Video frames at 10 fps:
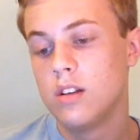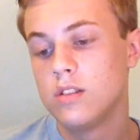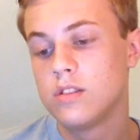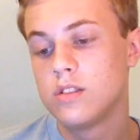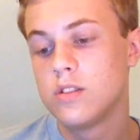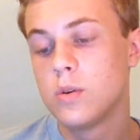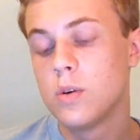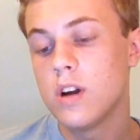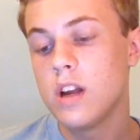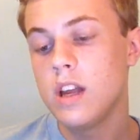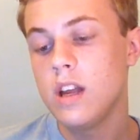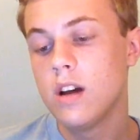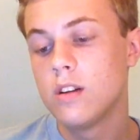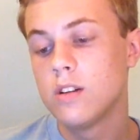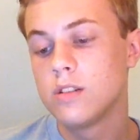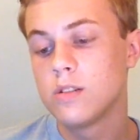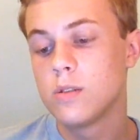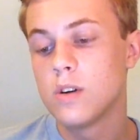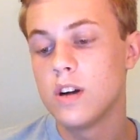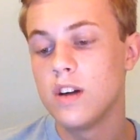Story
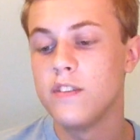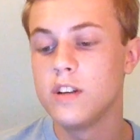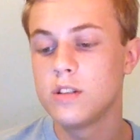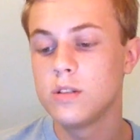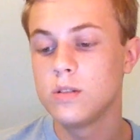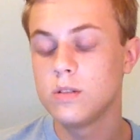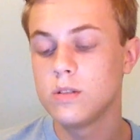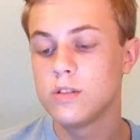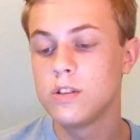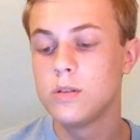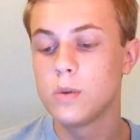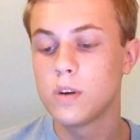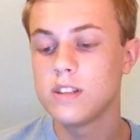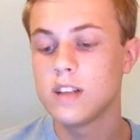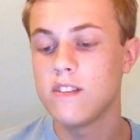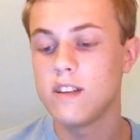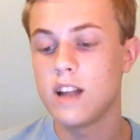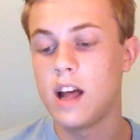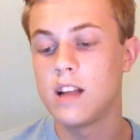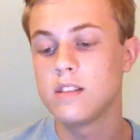underscore official 227
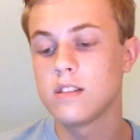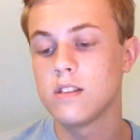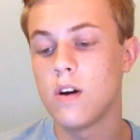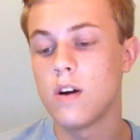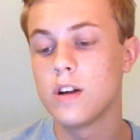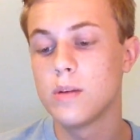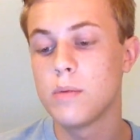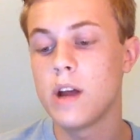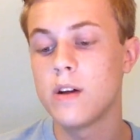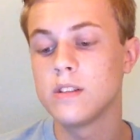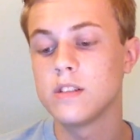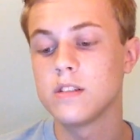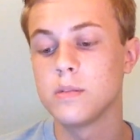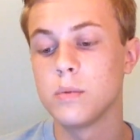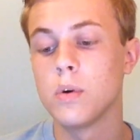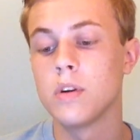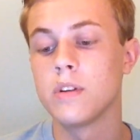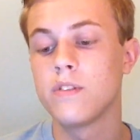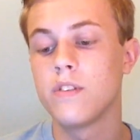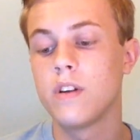asked, Are your parents
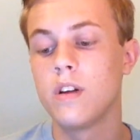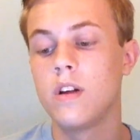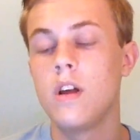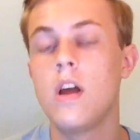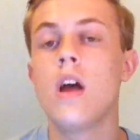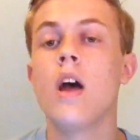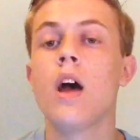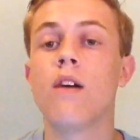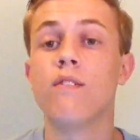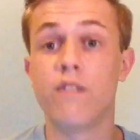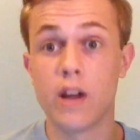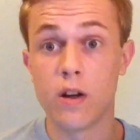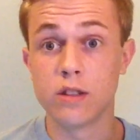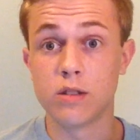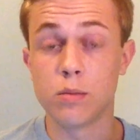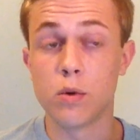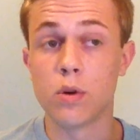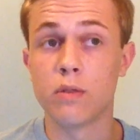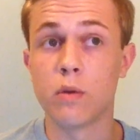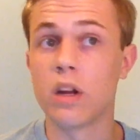supportive? Very
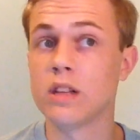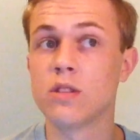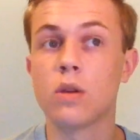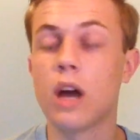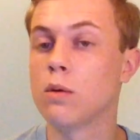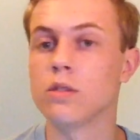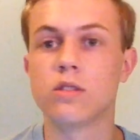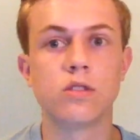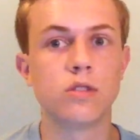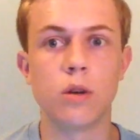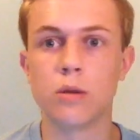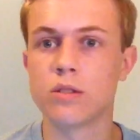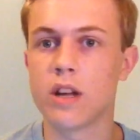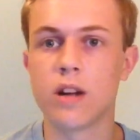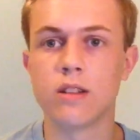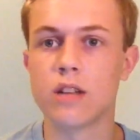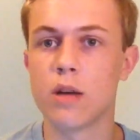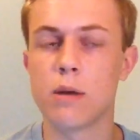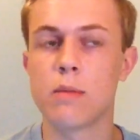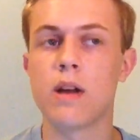supportive. When I told, I was so scared to tell
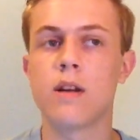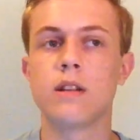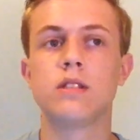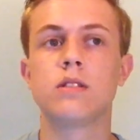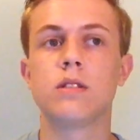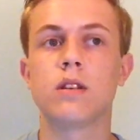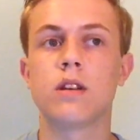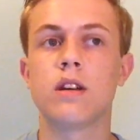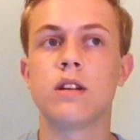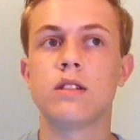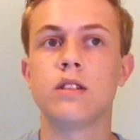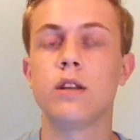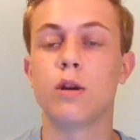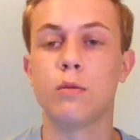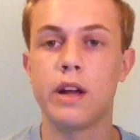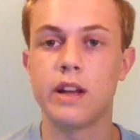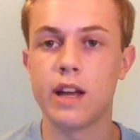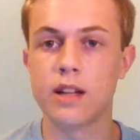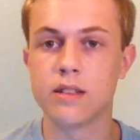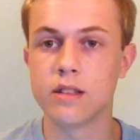my parents because, you know, my
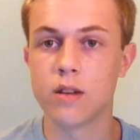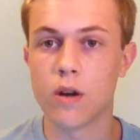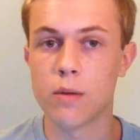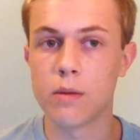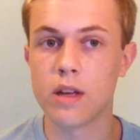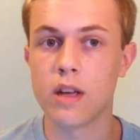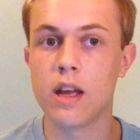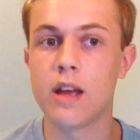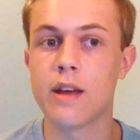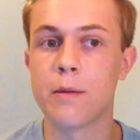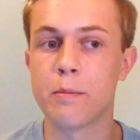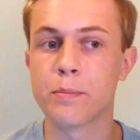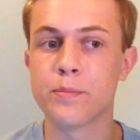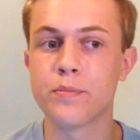dad's in the army and